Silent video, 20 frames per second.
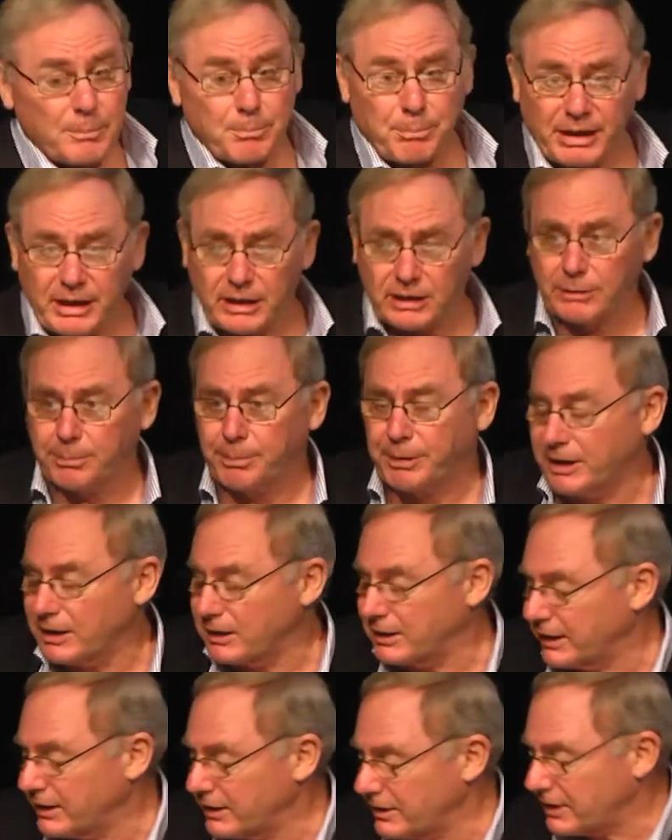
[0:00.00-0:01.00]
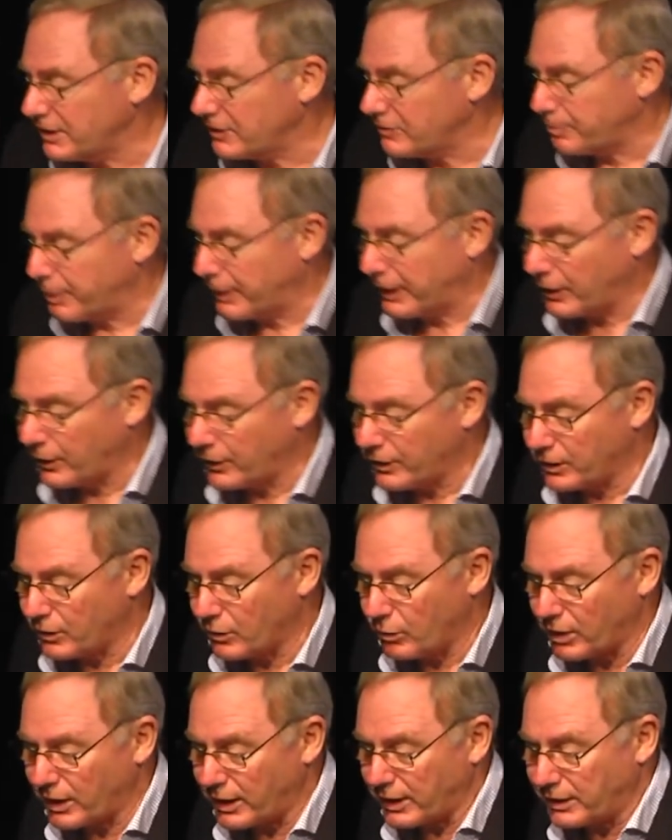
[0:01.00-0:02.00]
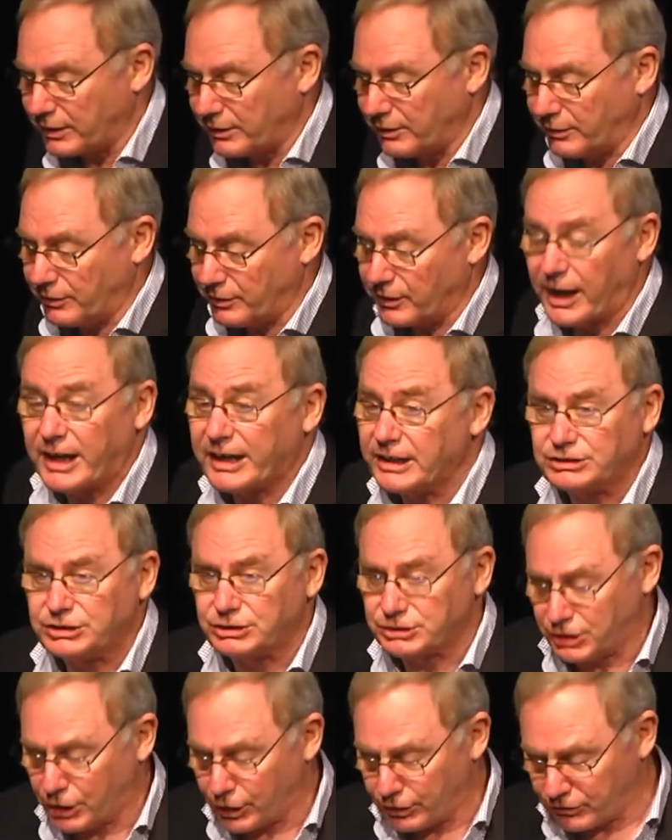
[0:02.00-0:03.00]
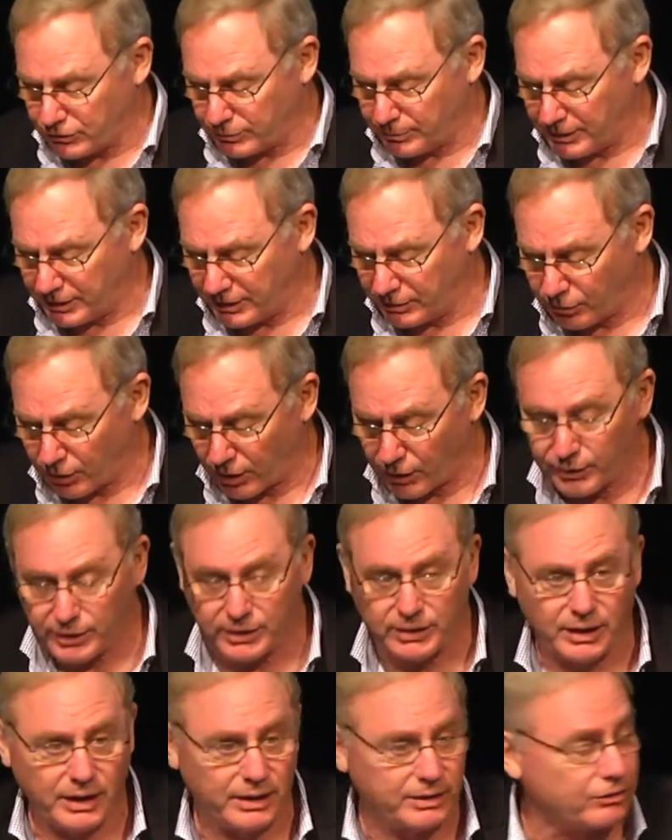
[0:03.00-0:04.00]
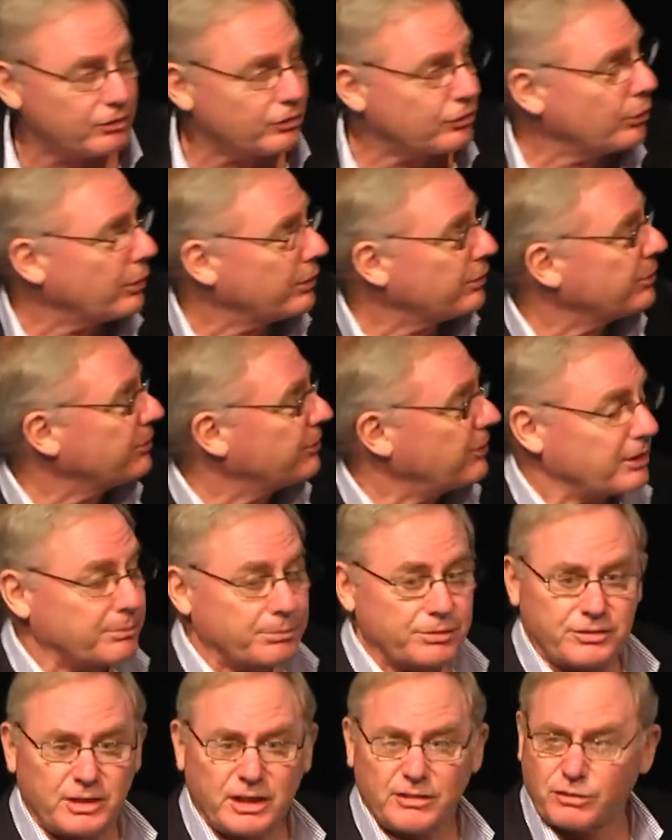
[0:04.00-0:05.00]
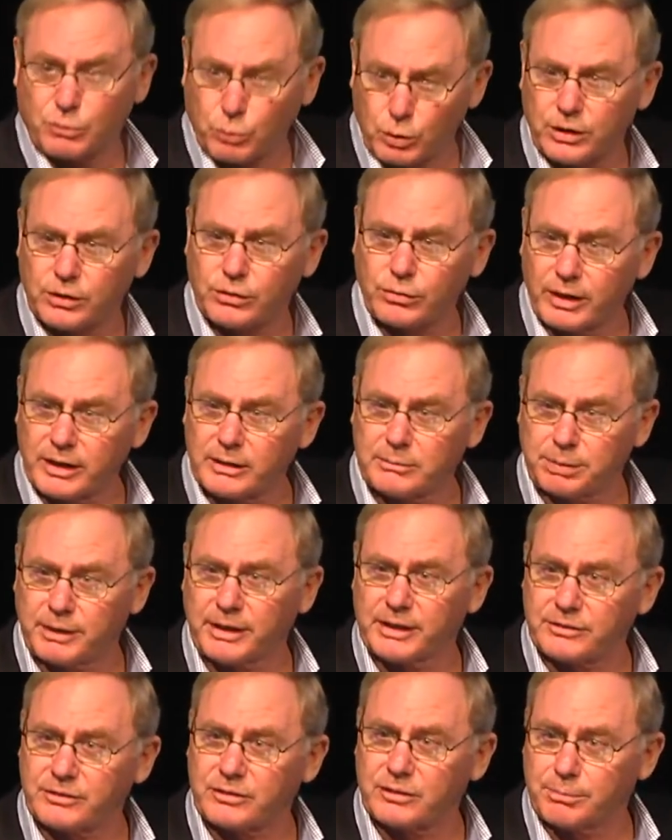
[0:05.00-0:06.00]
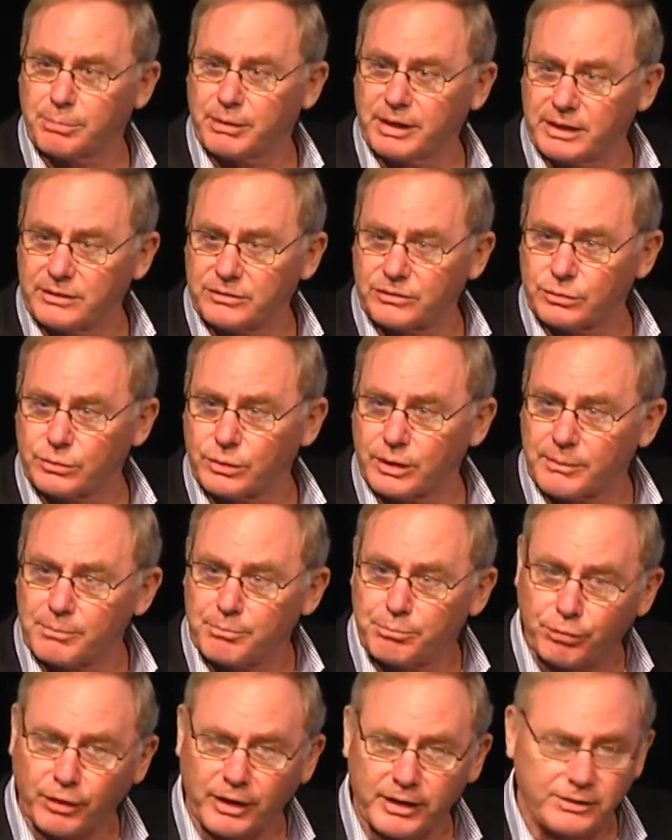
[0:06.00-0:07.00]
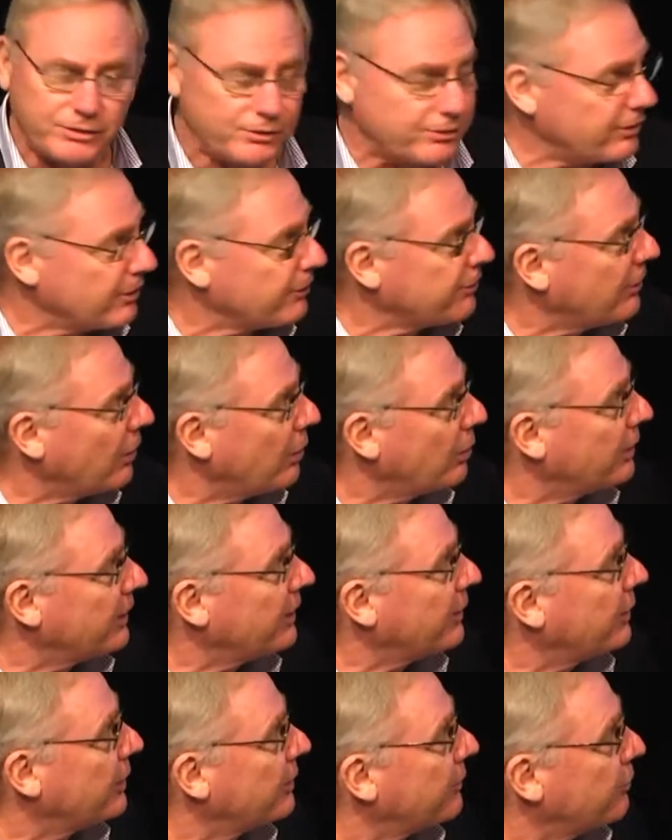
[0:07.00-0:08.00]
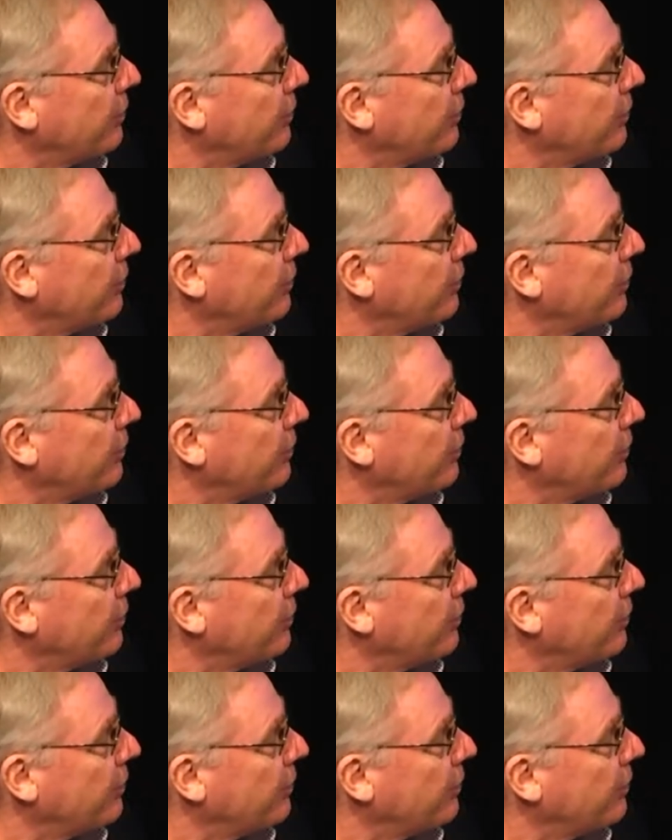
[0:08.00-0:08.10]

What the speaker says: Peer-to-peer lending is powering away. Asia's going to be growing at 210%. So what a great place to be to embrace this whole area of